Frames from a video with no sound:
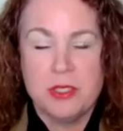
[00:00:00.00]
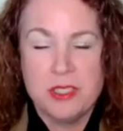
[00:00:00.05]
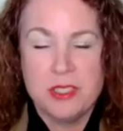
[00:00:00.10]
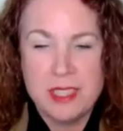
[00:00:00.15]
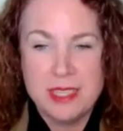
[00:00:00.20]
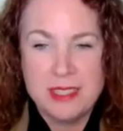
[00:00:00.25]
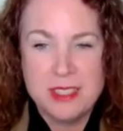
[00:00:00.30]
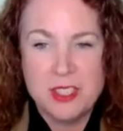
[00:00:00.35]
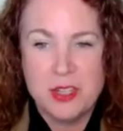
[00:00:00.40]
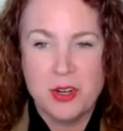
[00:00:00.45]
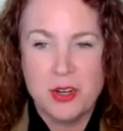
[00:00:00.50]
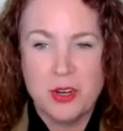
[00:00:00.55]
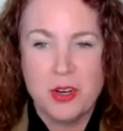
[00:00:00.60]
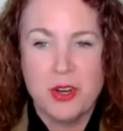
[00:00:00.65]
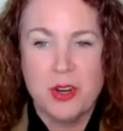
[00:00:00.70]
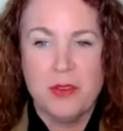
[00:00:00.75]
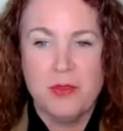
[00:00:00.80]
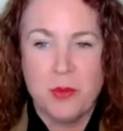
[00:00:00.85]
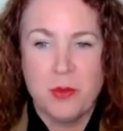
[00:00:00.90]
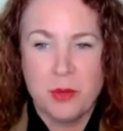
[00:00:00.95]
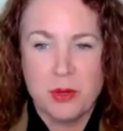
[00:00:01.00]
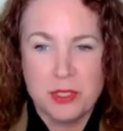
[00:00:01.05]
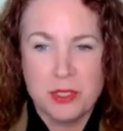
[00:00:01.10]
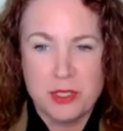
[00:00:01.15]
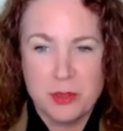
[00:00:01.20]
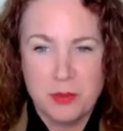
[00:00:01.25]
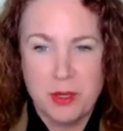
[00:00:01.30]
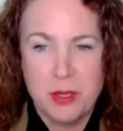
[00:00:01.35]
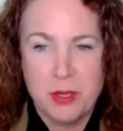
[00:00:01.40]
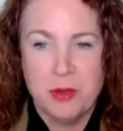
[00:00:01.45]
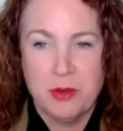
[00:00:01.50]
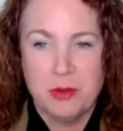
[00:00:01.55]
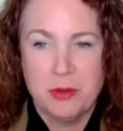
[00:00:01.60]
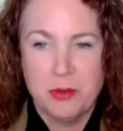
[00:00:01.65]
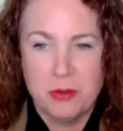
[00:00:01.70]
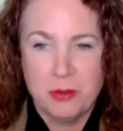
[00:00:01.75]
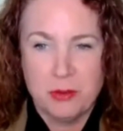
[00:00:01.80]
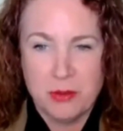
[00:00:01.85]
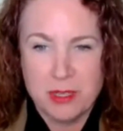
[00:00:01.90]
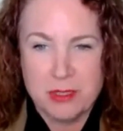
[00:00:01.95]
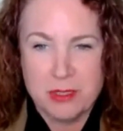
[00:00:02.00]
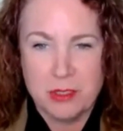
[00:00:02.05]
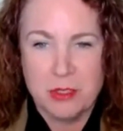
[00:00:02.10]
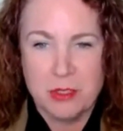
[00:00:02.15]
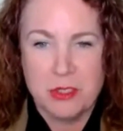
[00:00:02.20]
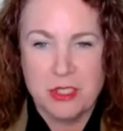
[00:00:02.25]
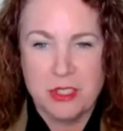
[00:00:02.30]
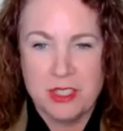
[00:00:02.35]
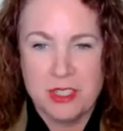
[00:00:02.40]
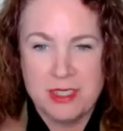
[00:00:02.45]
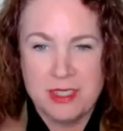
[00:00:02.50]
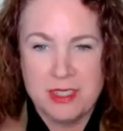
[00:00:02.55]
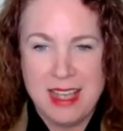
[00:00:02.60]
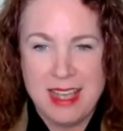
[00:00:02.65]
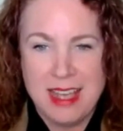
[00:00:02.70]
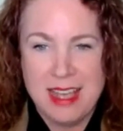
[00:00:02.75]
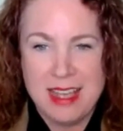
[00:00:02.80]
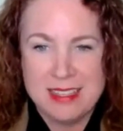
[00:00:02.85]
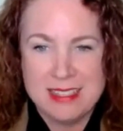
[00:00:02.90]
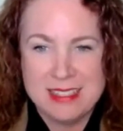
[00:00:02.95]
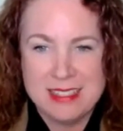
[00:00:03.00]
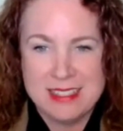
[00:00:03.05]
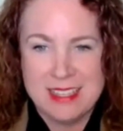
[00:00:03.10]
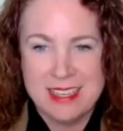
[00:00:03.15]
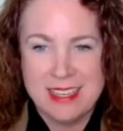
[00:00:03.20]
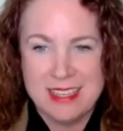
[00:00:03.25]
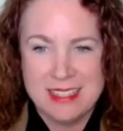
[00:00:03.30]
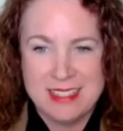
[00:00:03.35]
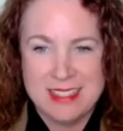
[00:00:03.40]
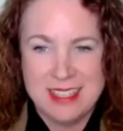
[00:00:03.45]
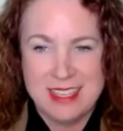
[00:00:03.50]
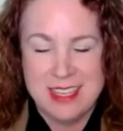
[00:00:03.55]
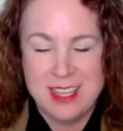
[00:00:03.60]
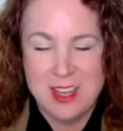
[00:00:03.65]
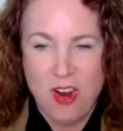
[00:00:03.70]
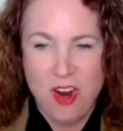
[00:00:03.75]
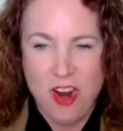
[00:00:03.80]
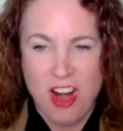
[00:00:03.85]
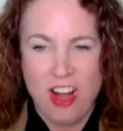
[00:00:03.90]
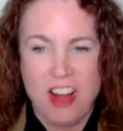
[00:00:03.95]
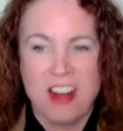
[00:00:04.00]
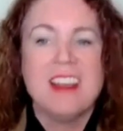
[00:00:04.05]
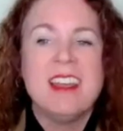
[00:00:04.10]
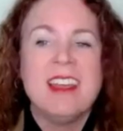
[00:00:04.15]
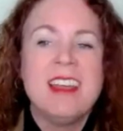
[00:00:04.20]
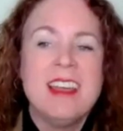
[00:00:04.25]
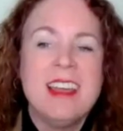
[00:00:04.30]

Center for Dispute Resolution, ICDR,